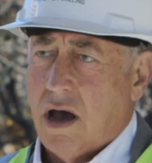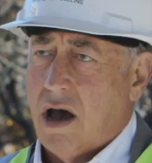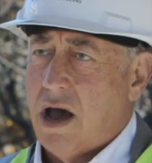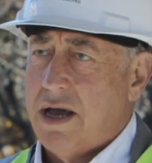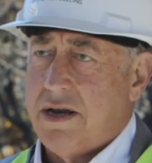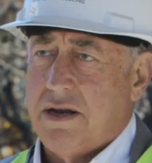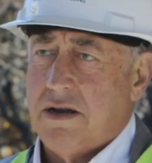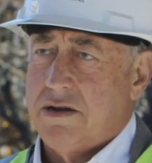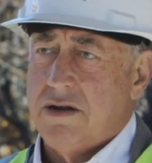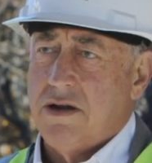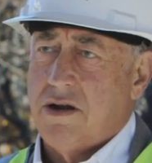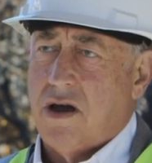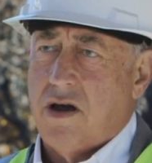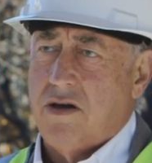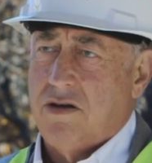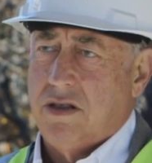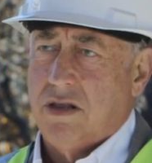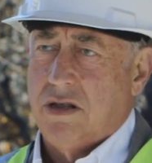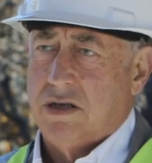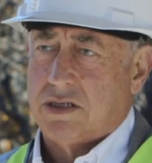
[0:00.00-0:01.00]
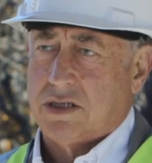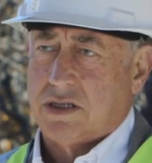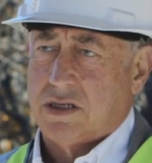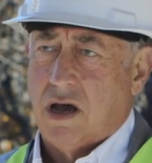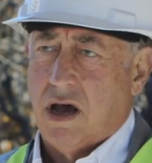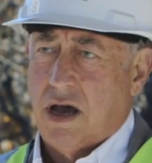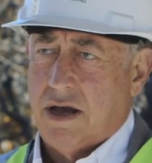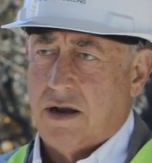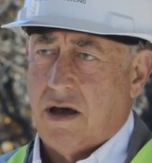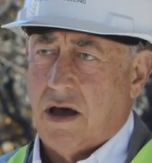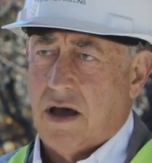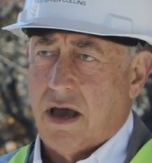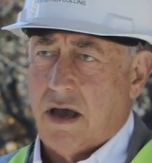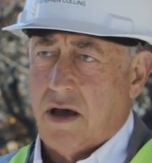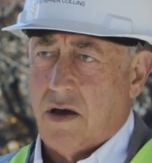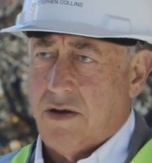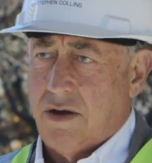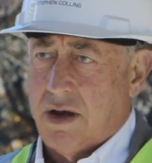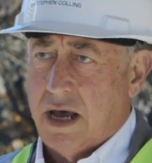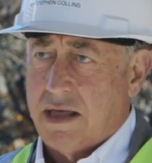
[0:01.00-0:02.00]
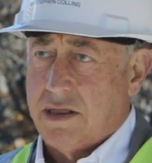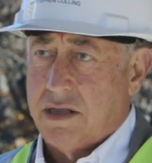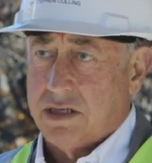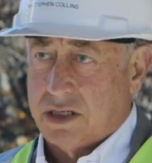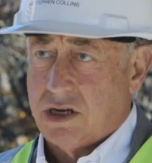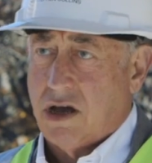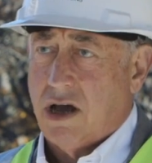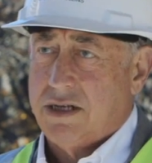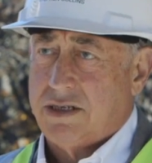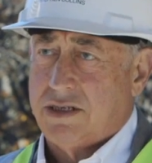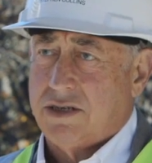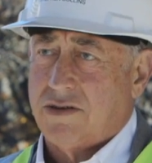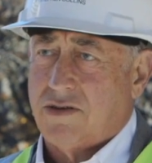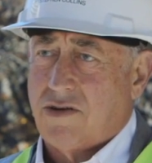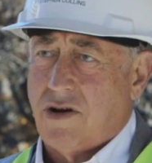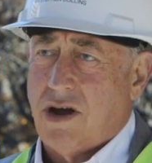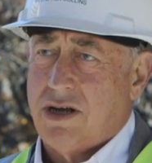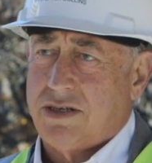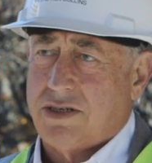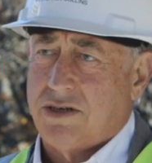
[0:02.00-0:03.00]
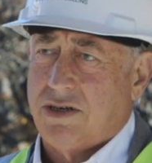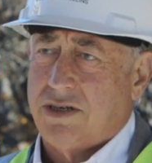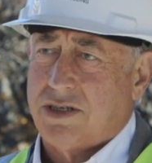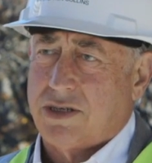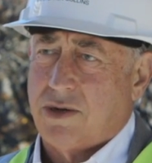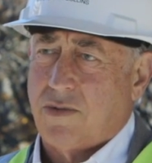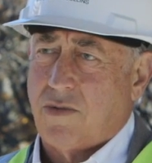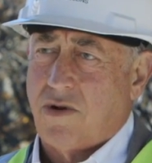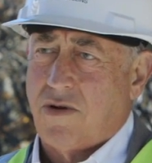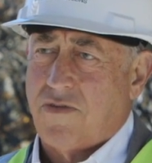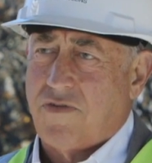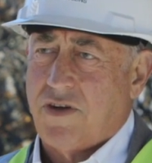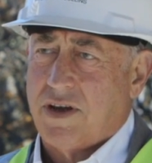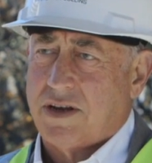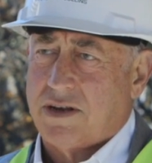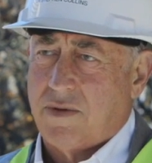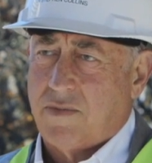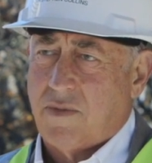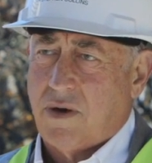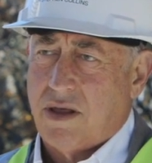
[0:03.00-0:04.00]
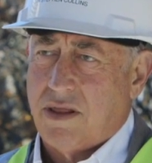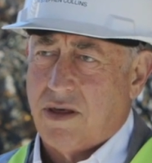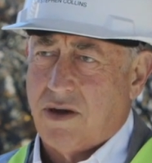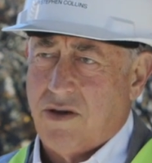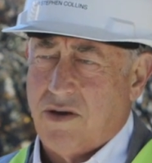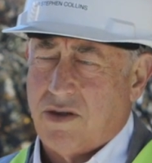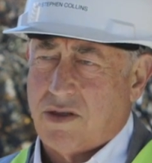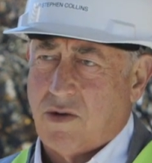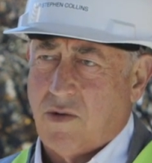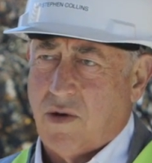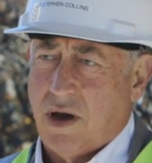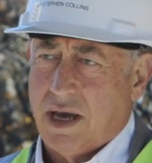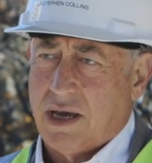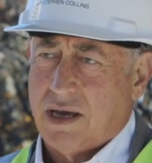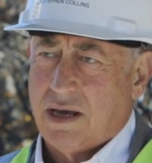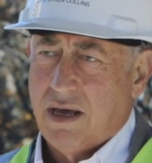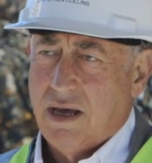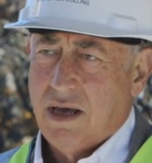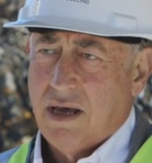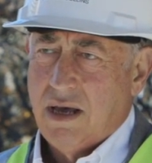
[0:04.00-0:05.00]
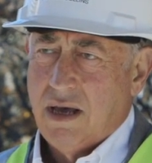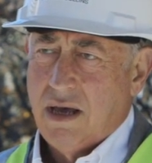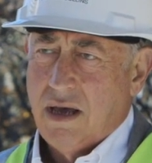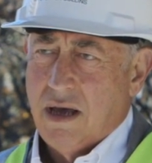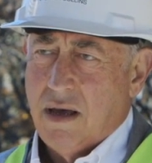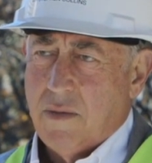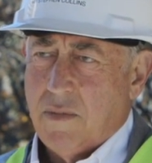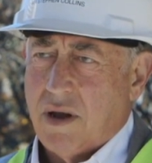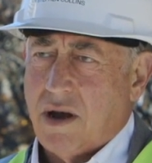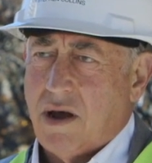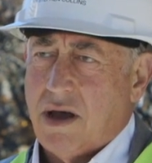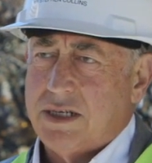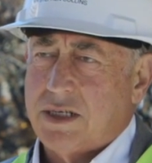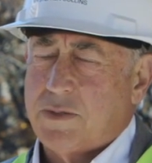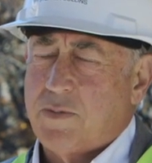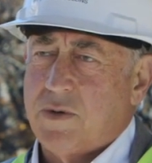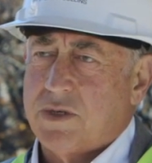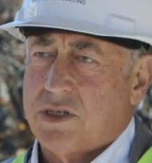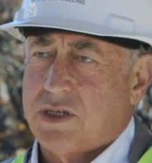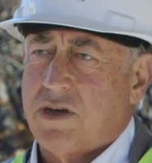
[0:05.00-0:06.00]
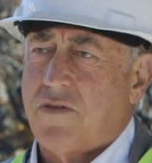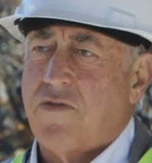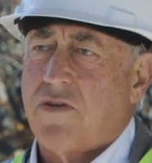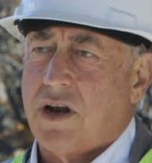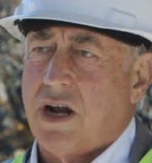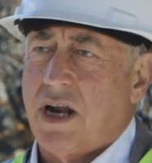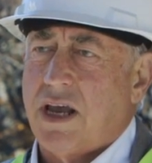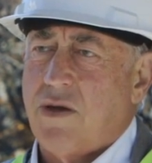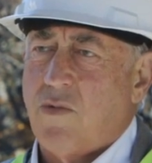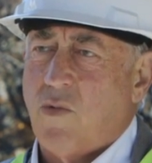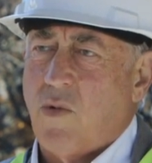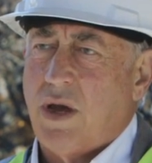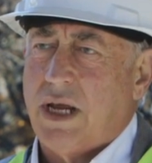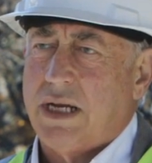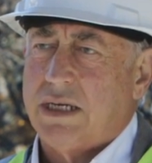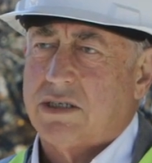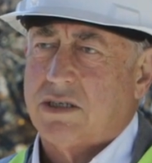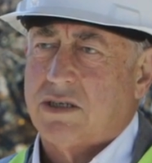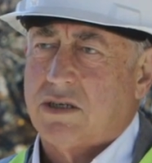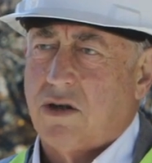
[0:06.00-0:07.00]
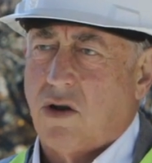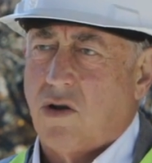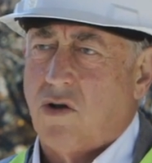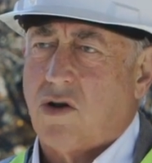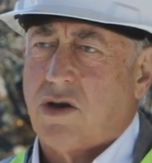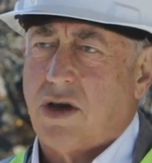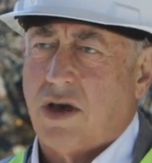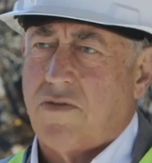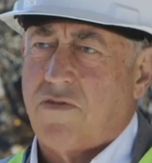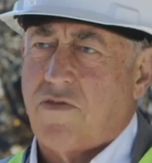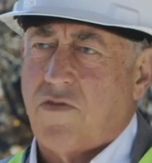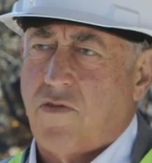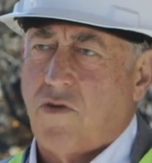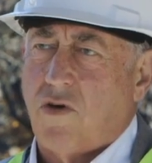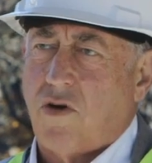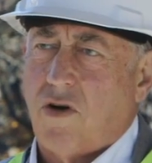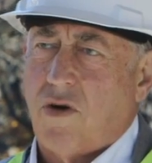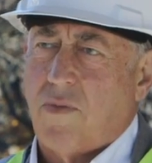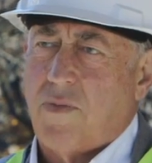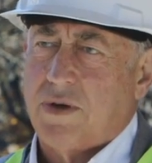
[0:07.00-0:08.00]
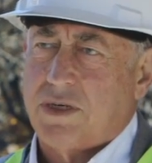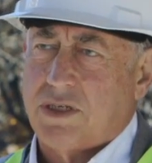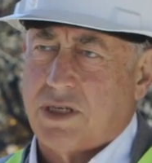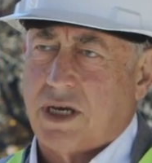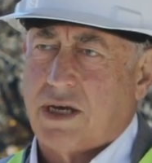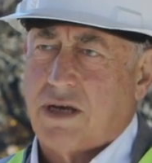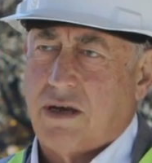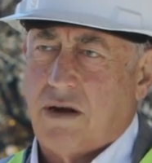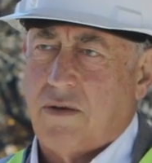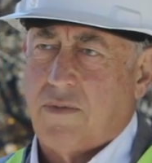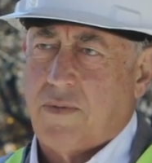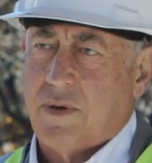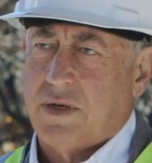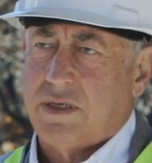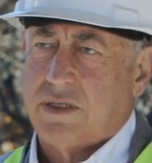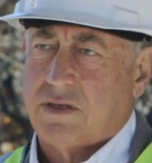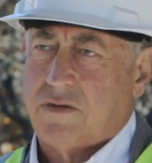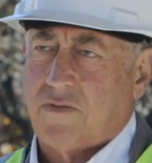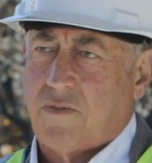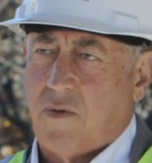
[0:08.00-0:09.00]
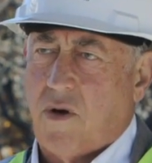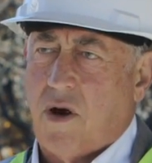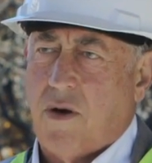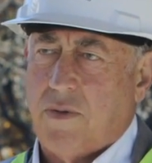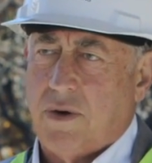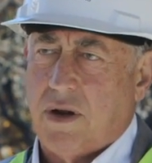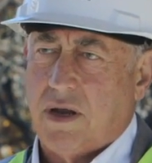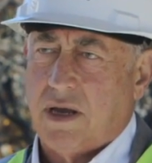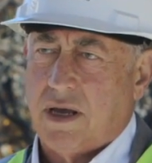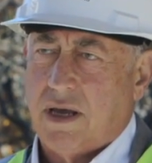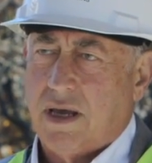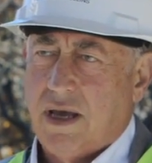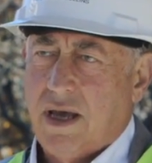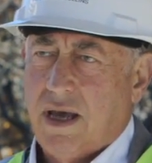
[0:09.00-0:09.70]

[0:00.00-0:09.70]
I didn't own this site. I owned other sites in Christchurch that were affected by the earthquake, but I specifically went looking for a particular piece of property.